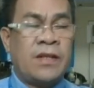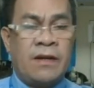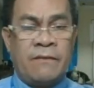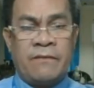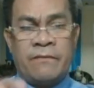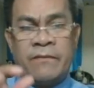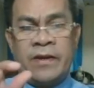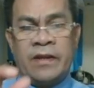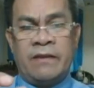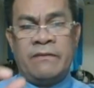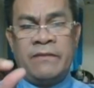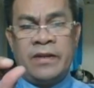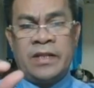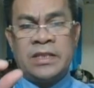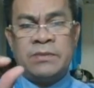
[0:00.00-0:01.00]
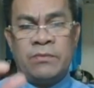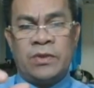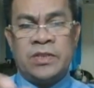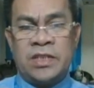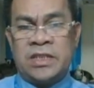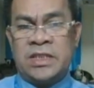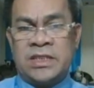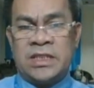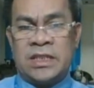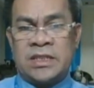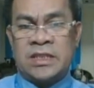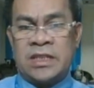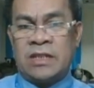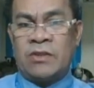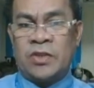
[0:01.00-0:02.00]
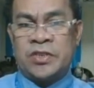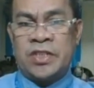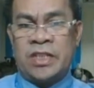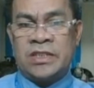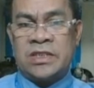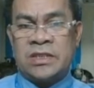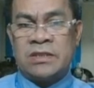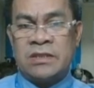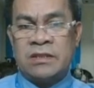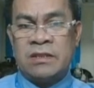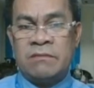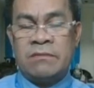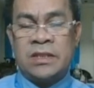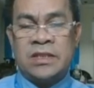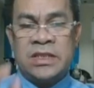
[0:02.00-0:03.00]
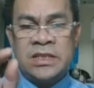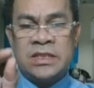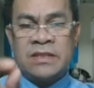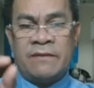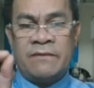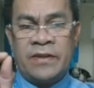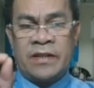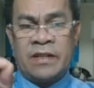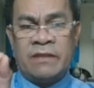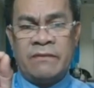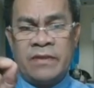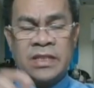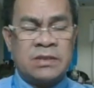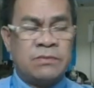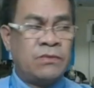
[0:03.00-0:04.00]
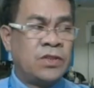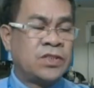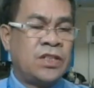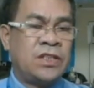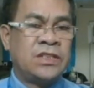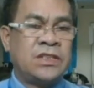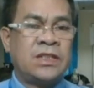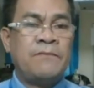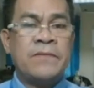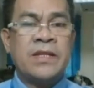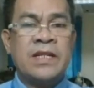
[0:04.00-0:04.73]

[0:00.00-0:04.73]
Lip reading: A very, very small. This is not a single charge, but this is a very, very small charge.